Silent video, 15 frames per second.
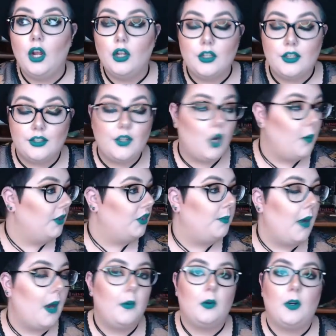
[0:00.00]
So much
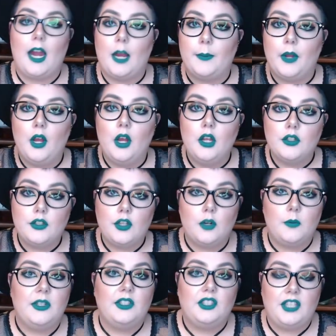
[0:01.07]
bubble wrap, so
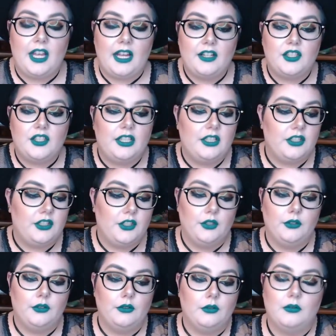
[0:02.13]
much attention
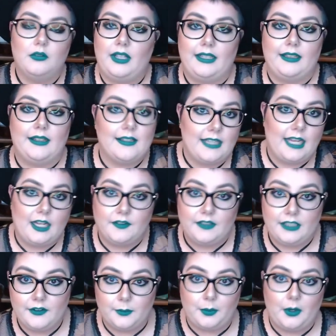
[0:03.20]
to like the safety
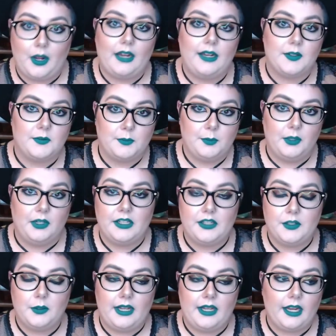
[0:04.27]
of the products was put
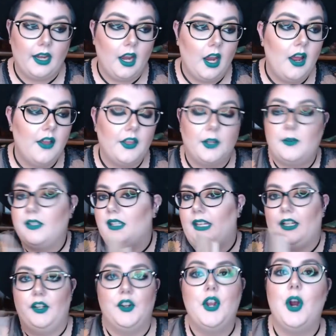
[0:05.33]
into it. There was
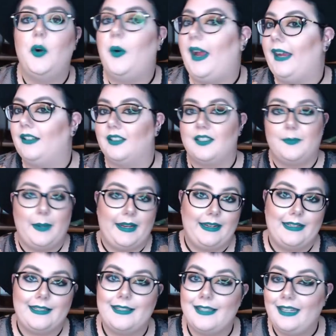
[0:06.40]
like no
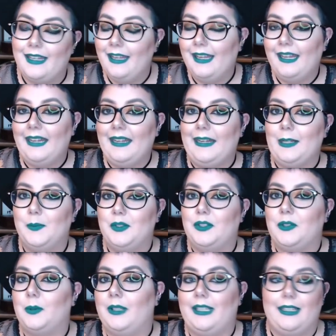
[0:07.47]
airspace in
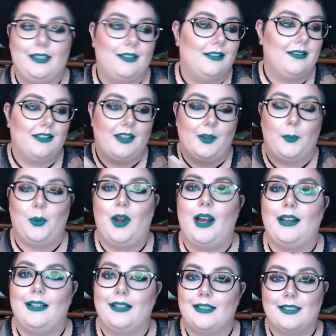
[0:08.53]
between the
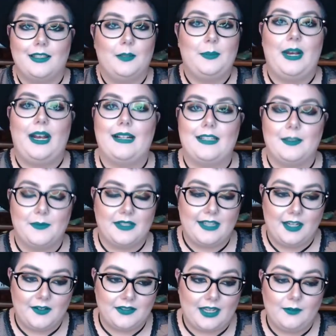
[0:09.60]
products and the box
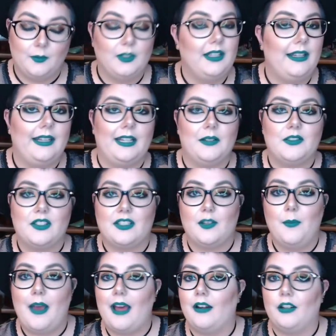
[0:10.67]
themselves. I really think it was just a
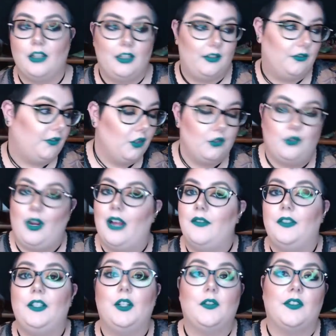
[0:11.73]
matter of
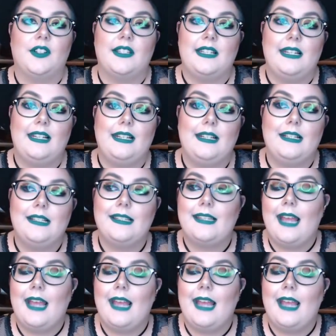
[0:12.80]
traveling overseas